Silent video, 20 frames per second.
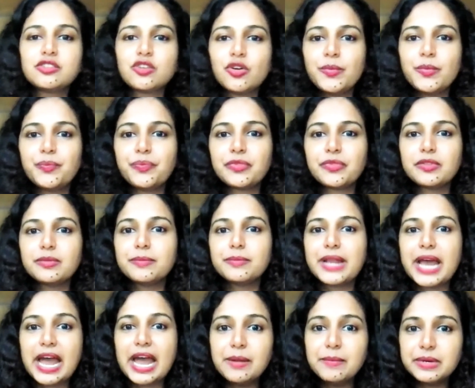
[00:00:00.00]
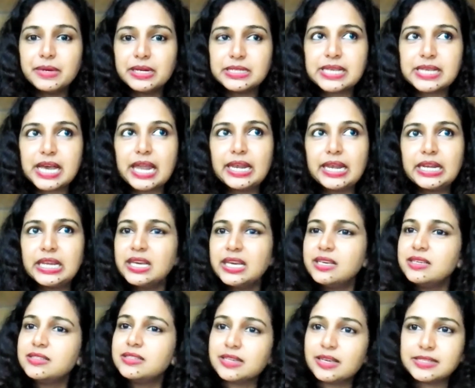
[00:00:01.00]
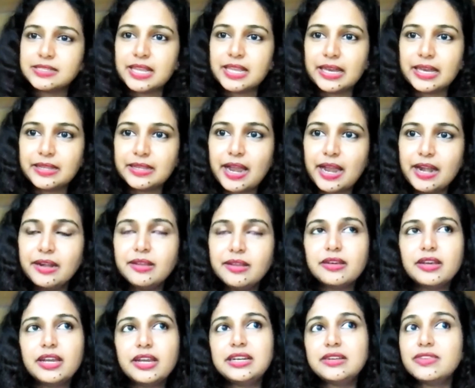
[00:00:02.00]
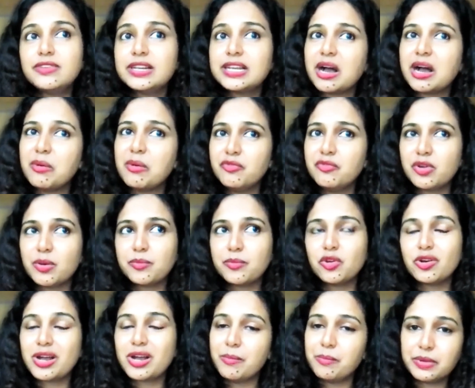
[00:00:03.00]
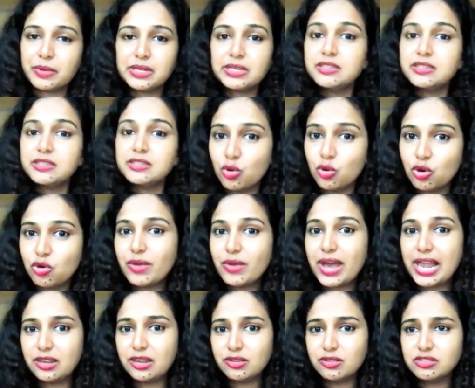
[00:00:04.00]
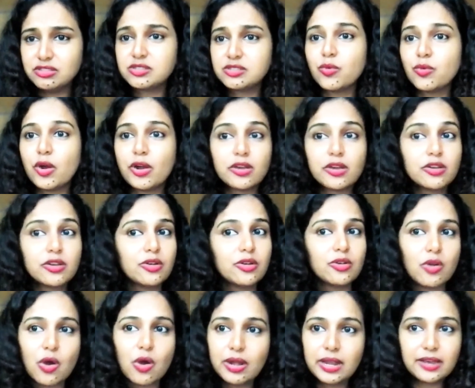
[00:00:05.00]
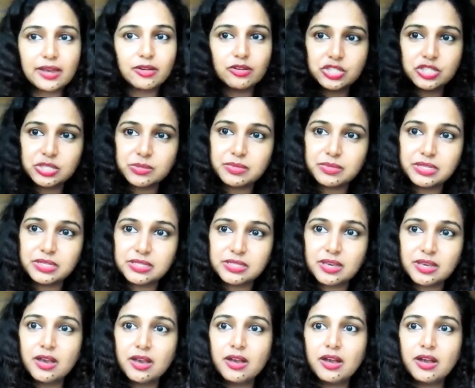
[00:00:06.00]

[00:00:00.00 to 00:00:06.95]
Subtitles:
So, brand personality is just like that. It will come from your company's core values. What are your non-negotiables?